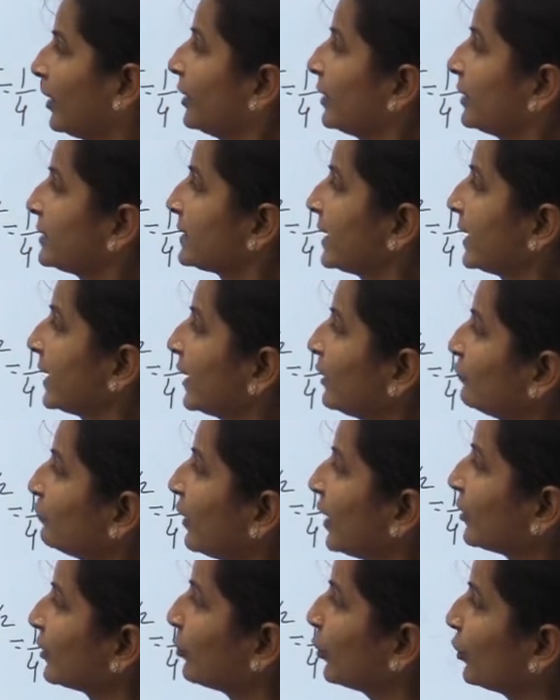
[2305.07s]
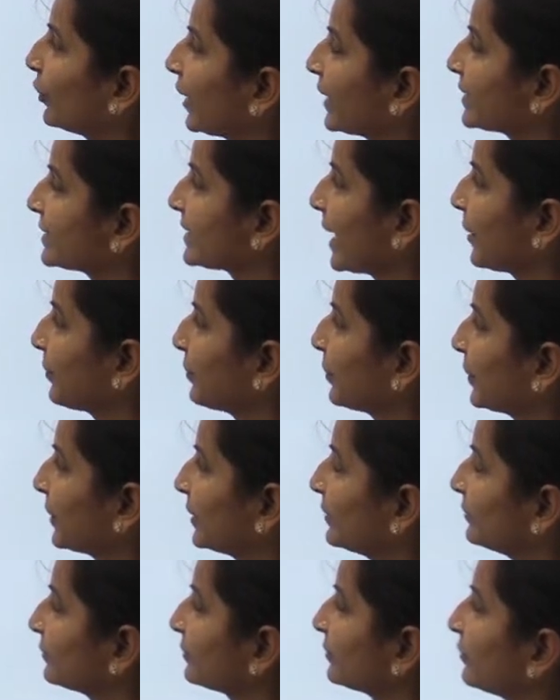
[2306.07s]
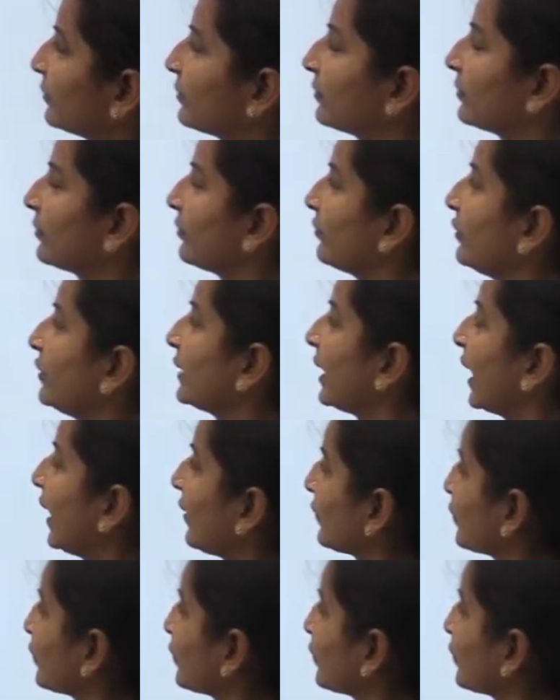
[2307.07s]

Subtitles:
Taking one more example, we have